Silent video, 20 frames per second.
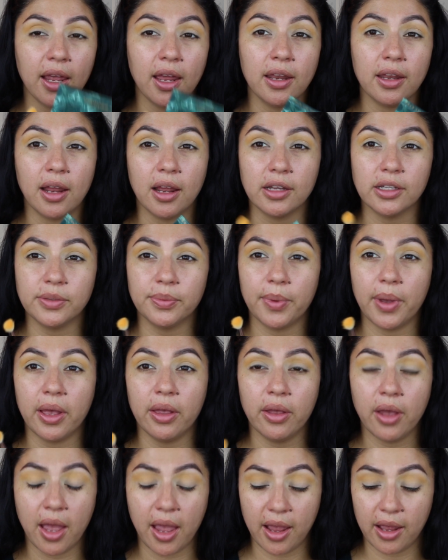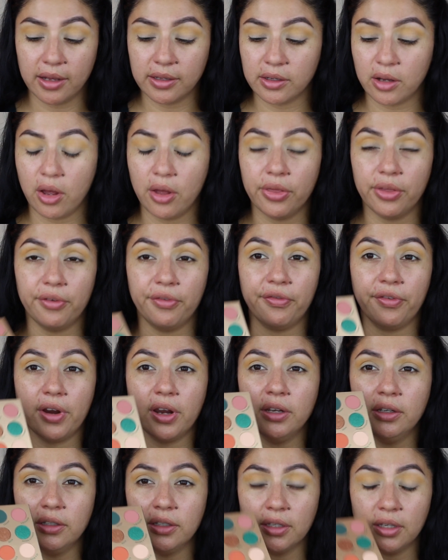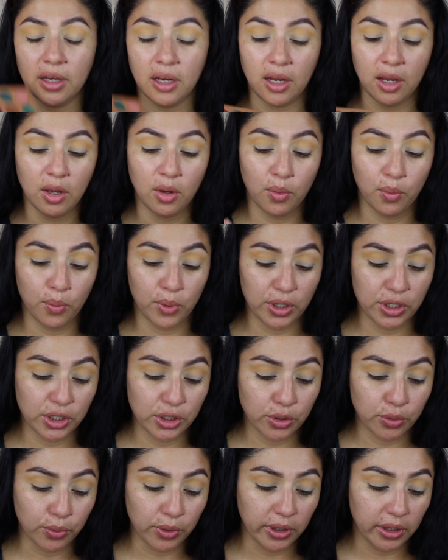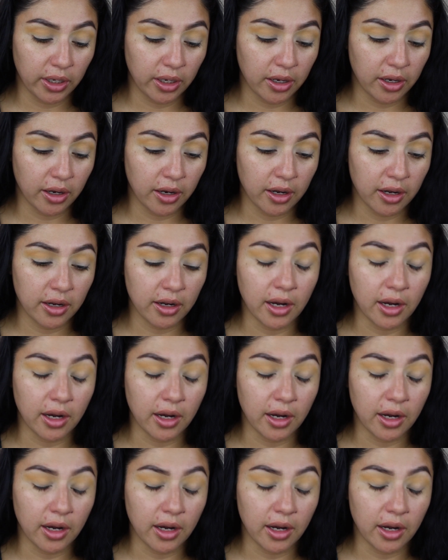as well as on the front, which is really good.